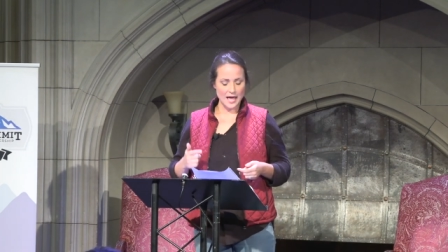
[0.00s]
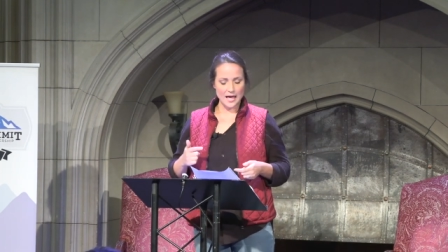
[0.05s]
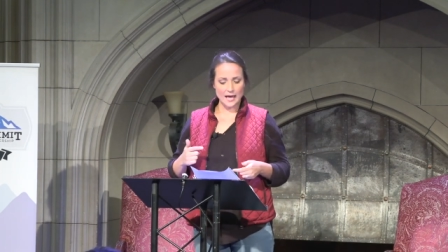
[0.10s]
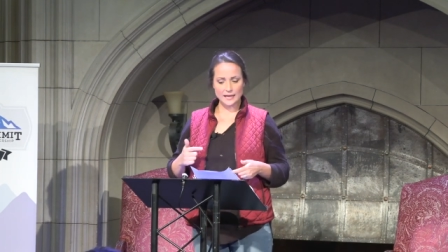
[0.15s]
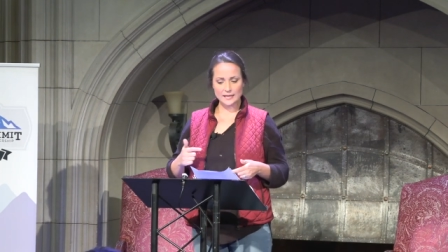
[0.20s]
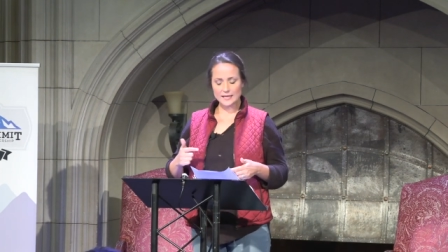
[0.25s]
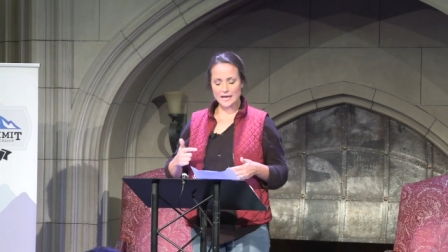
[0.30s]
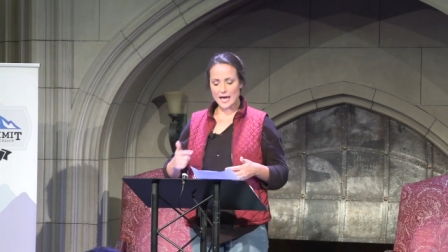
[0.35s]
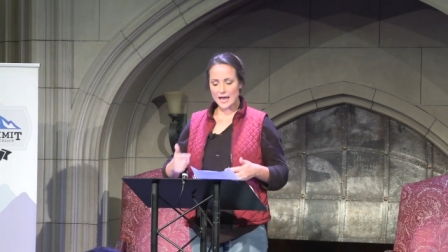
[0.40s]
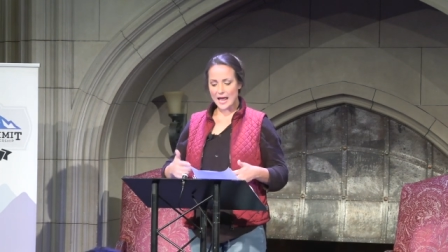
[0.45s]

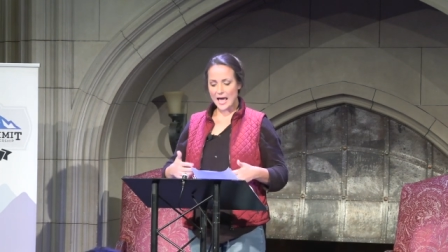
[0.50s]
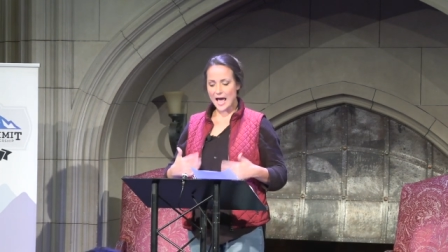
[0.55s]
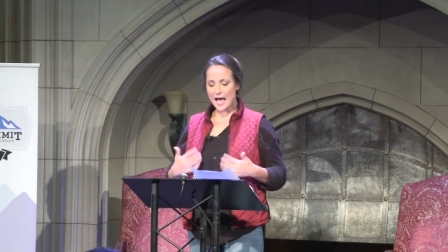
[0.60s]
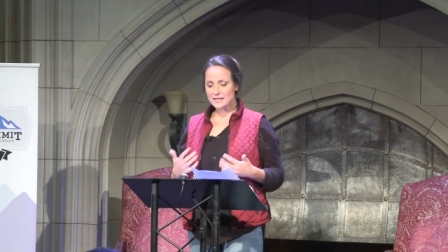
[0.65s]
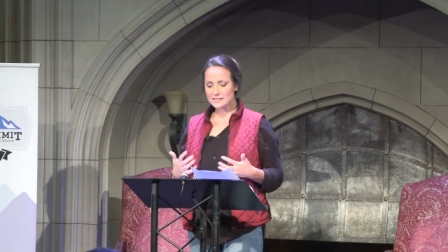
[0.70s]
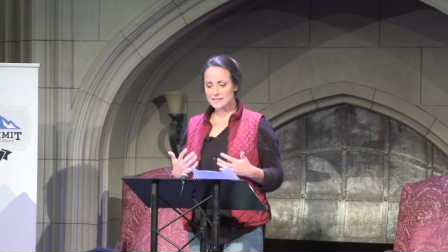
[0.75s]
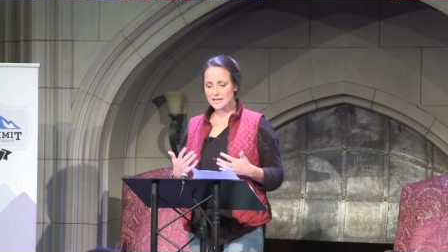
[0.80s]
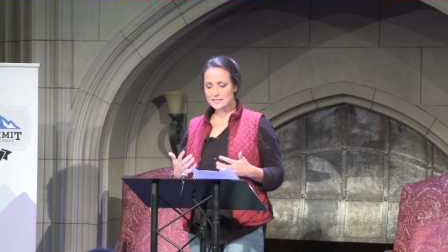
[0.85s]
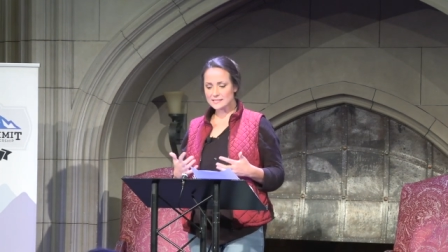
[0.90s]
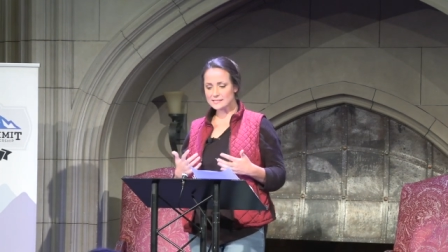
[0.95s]
And yet,
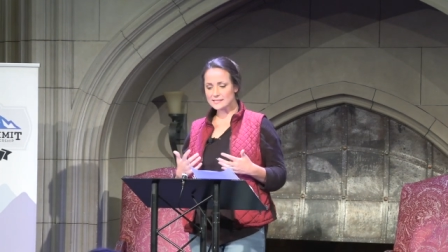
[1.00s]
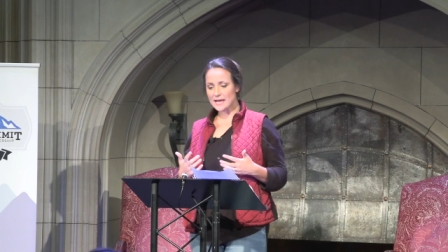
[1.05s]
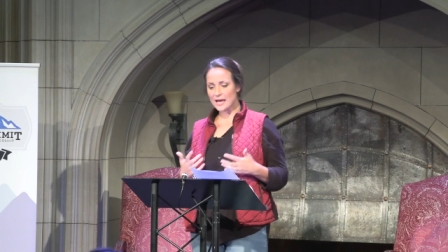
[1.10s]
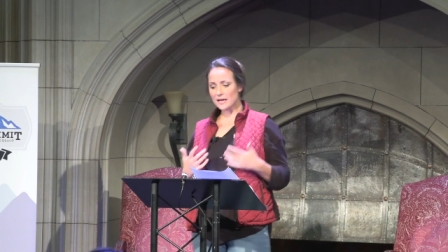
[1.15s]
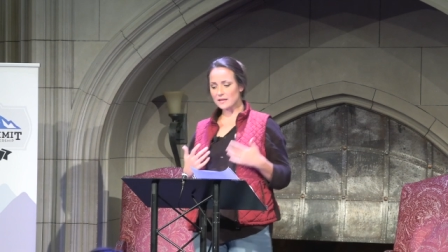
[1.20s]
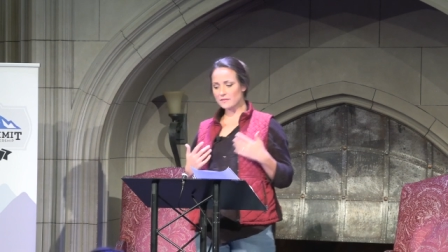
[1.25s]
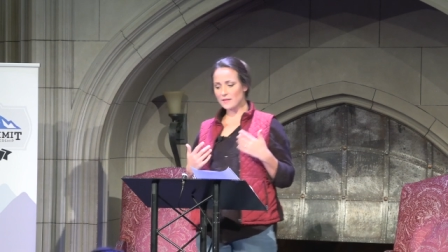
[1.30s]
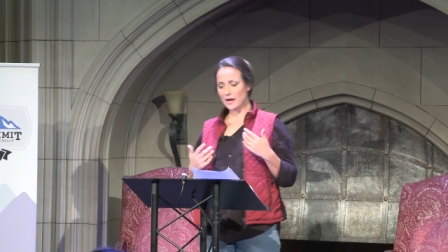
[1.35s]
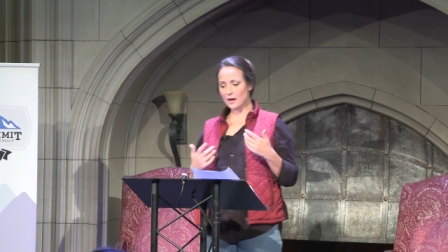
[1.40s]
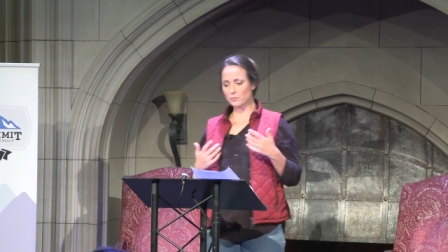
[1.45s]
as I sat
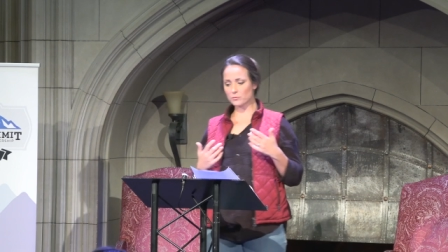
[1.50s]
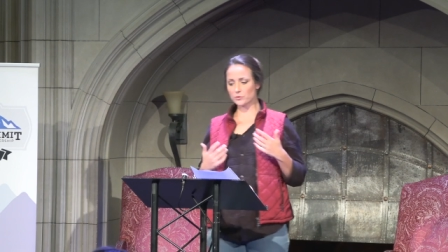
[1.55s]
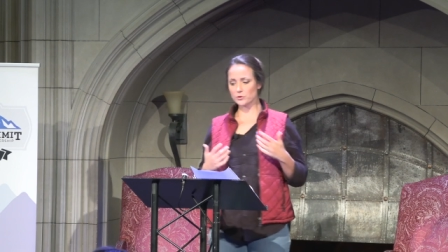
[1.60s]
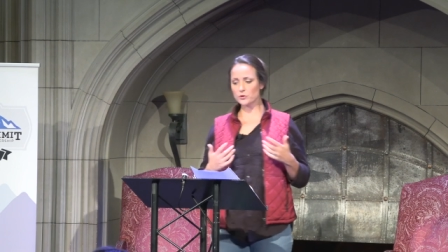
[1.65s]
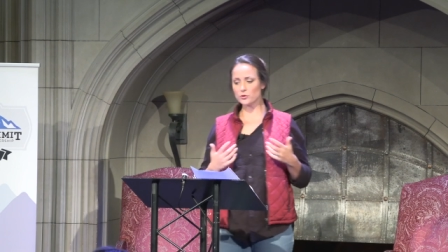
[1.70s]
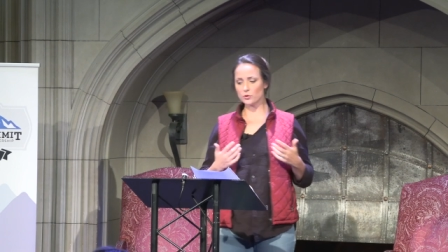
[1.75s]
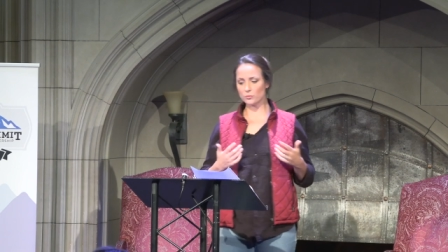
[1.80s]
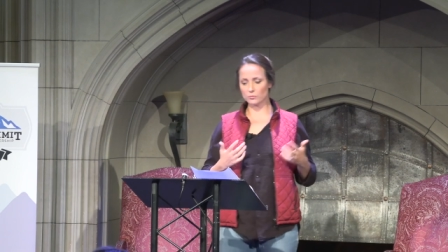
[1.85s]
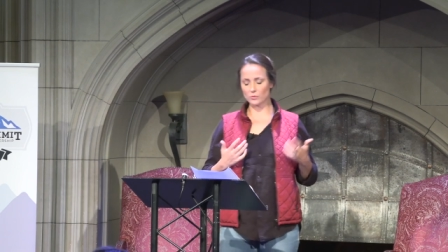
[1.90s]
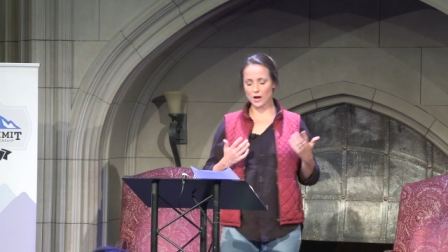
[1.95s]
in that
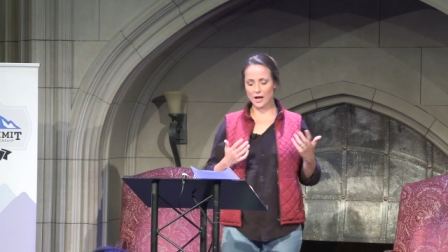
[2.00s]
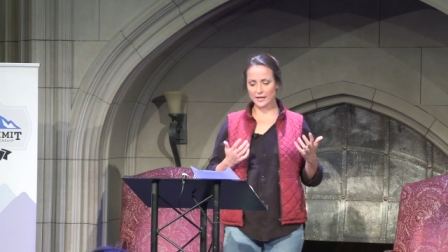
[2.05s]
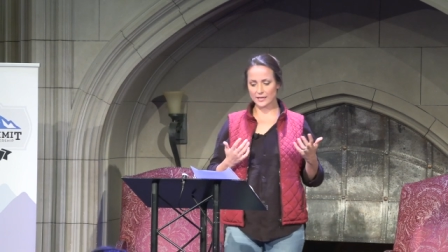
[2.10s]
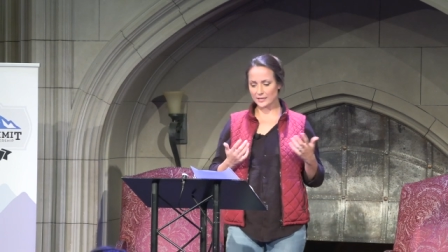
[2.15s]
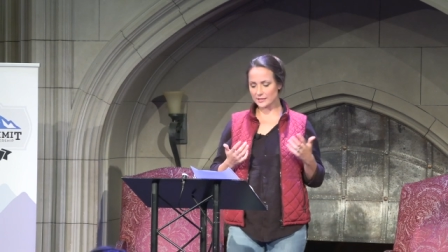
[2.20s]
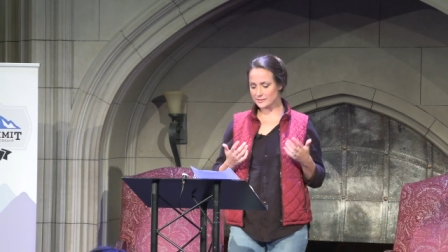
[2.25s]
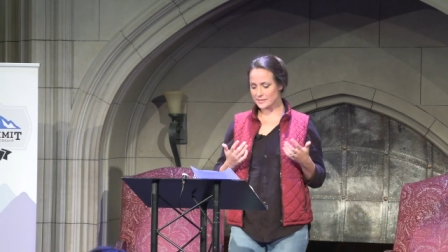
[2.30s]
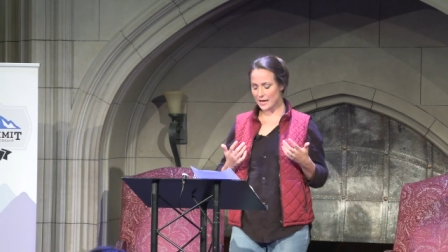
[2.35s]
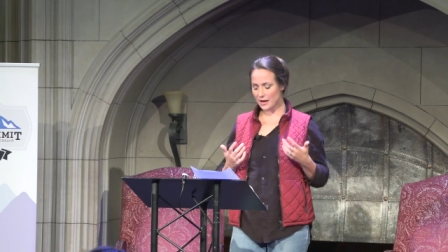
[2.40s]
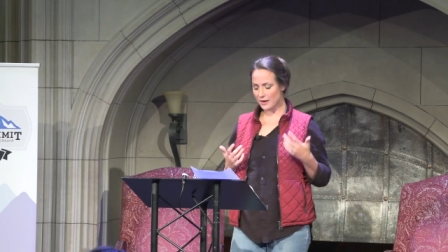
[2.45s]
room
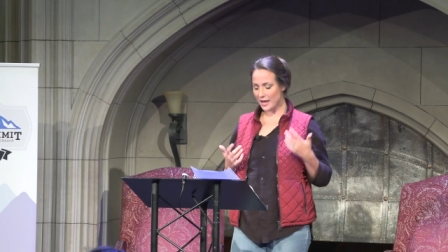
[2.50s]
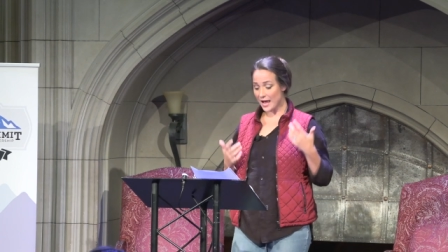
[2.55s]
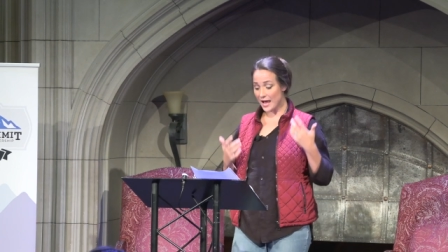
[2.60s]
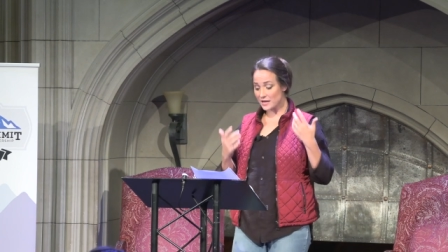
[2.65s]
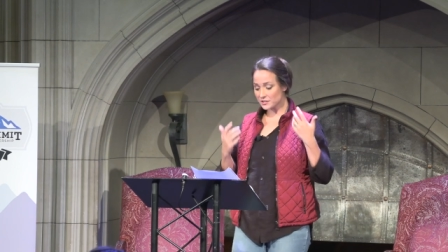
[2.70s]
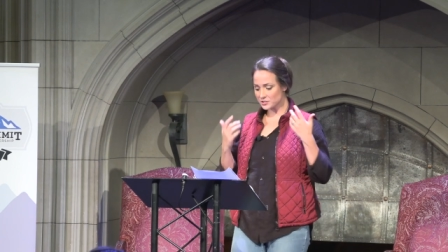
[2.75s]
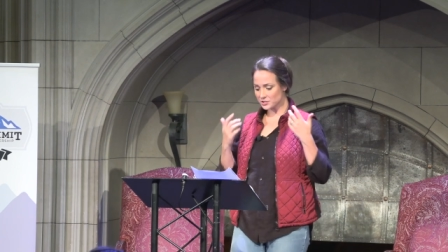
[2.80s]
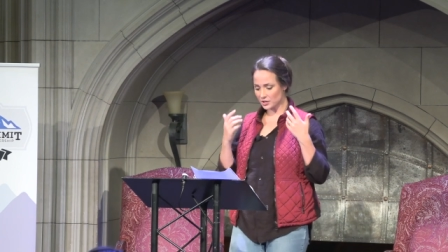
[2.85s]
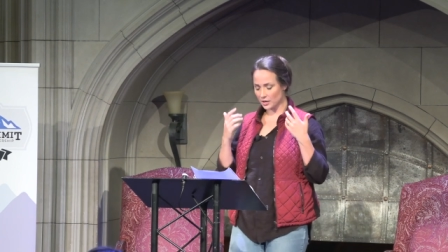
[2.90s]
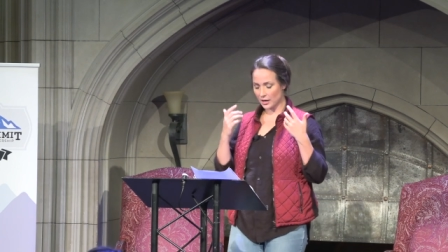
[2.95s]
rocking down
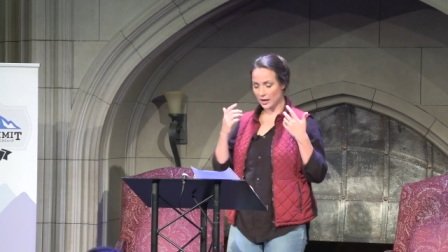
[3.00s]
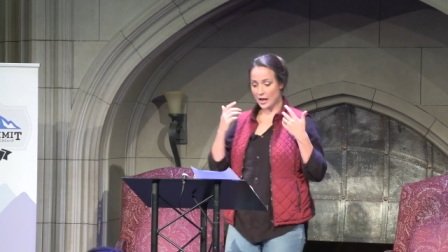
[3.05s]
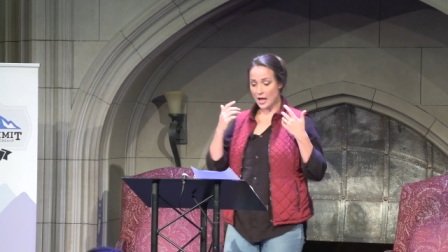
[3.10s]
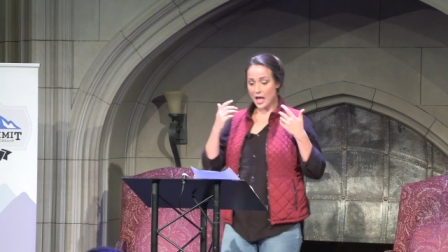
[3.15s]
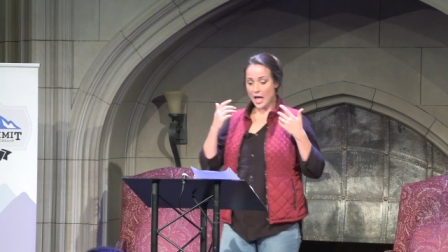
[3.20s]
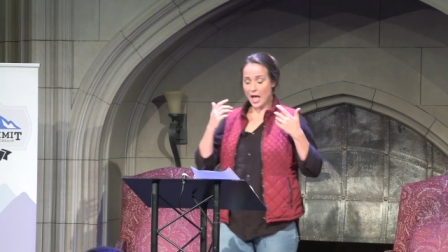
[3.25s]
Asher,